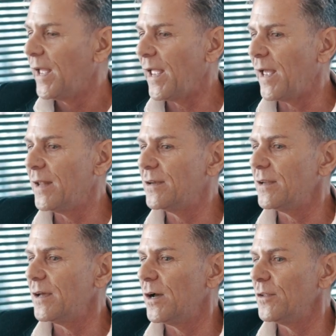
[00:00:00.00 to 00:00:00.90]
And
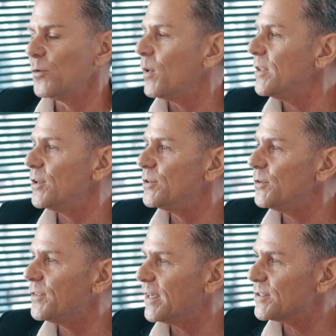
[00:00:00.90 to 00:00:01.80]
the way that you
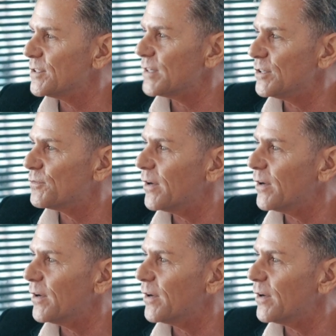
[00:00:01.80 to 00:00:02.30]
do things is